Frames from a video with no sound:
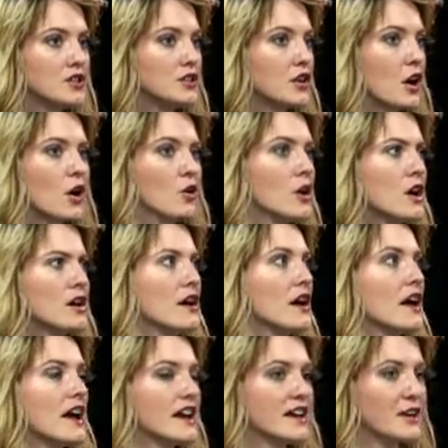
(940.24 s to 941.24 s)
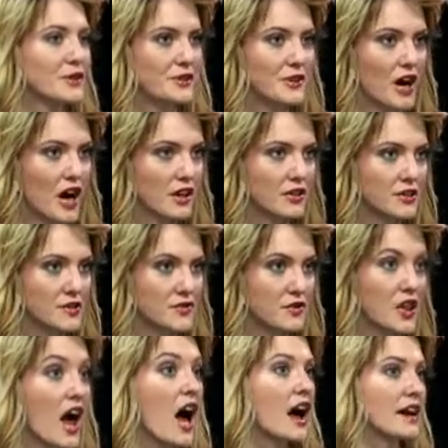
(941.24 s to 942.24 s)
you know, $800
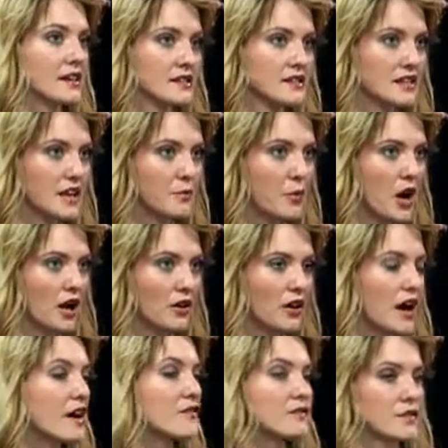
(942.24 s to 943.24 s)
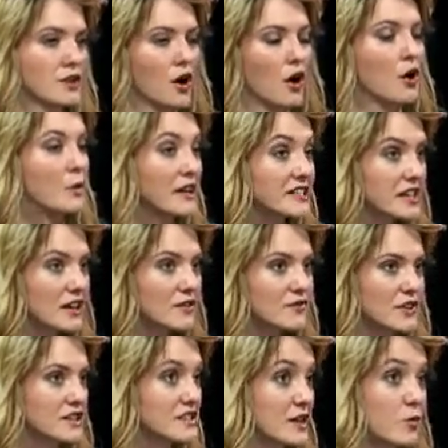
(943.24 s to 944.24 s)
for the highest end model. I have, you know, all my
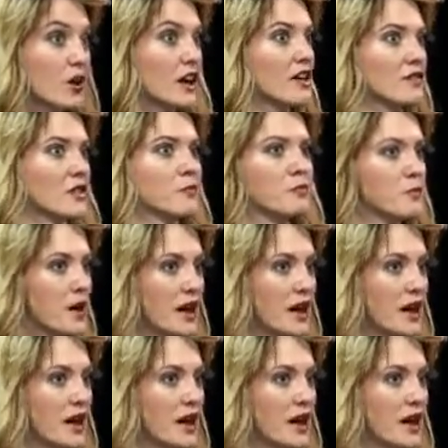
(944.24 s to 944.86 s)
tech friends, they want to have the